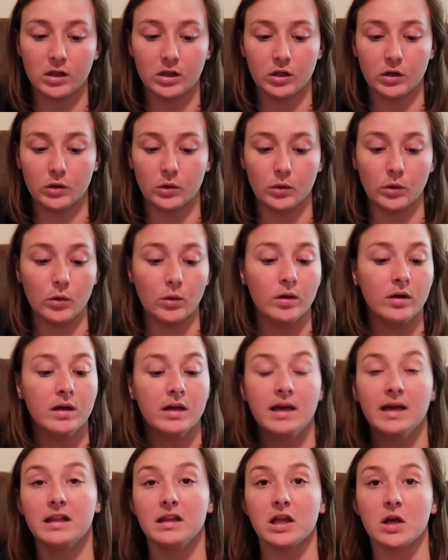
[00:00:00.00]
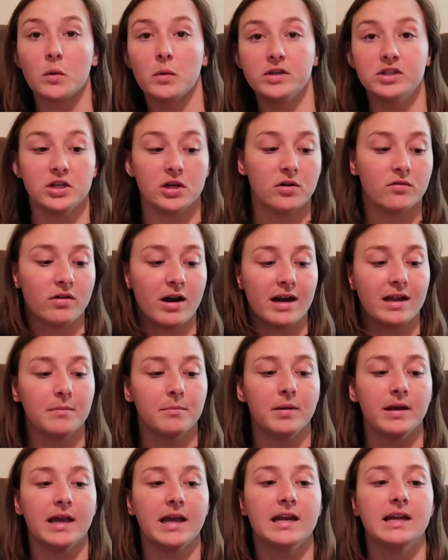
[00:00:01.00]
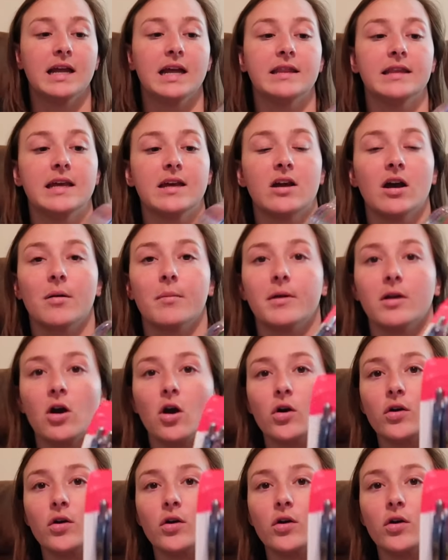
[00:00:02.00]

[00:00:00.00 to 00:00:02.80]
little liquid gel writing pen, and they come in